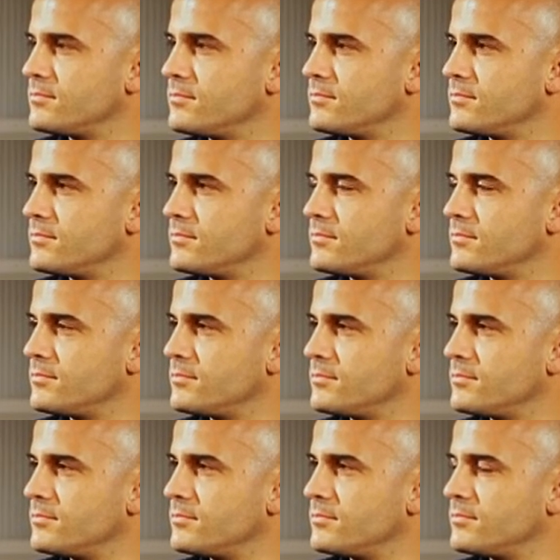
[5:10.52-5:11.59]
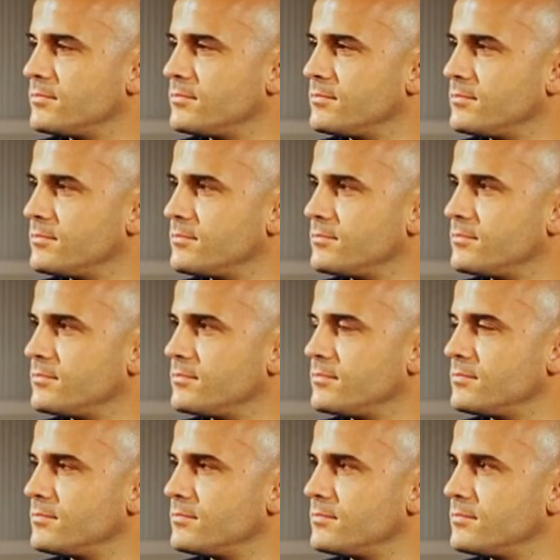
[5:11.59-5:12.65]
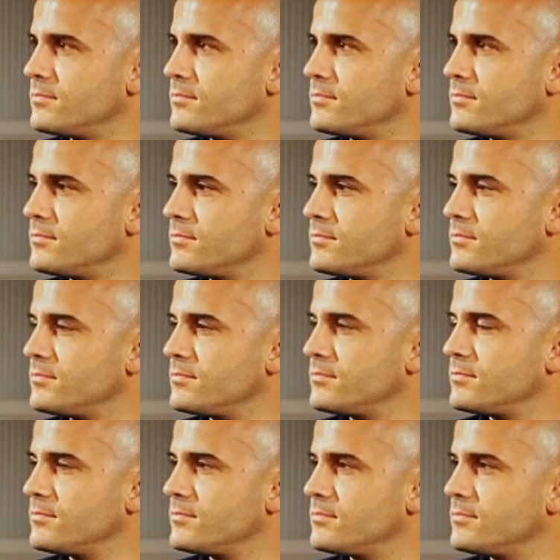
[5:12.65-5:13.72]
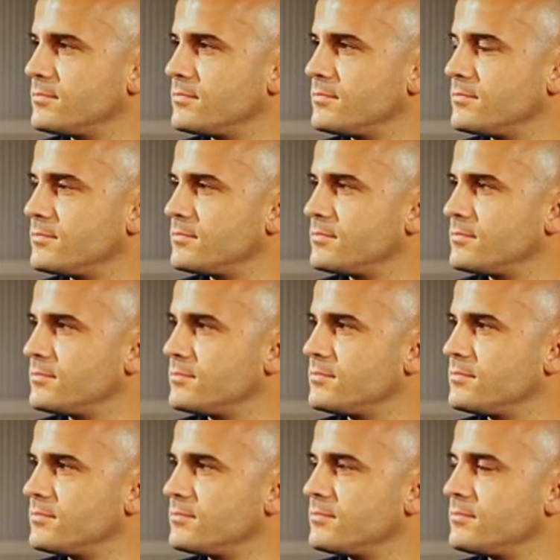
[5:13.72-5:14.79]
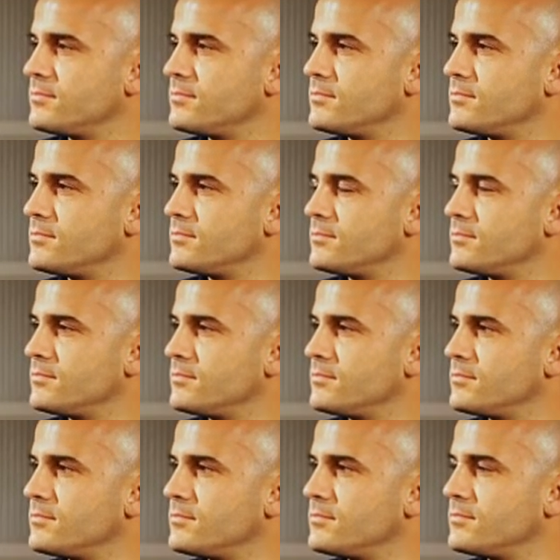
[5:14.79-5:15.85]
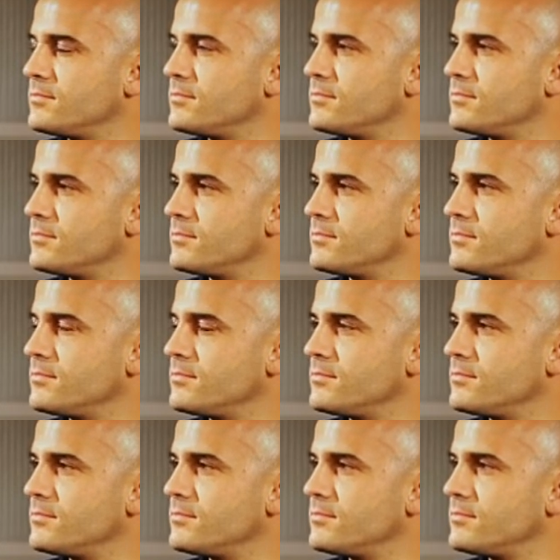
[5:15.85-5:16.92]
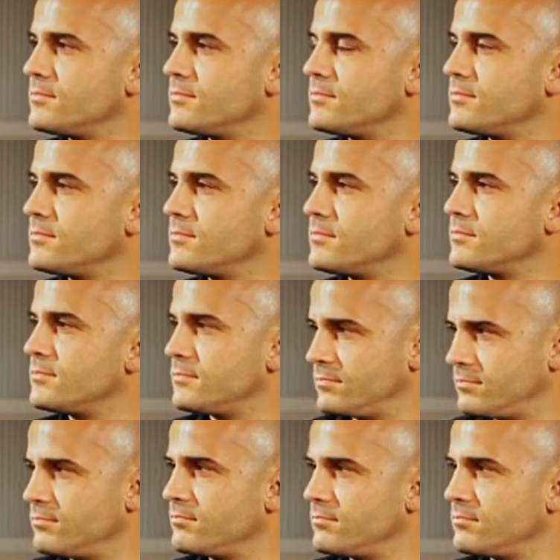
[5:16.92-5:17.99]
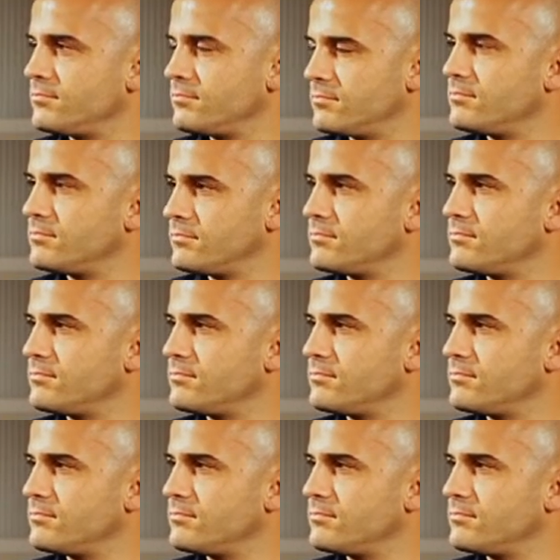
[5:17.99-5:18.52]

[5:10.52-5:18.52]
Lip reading: [no speech]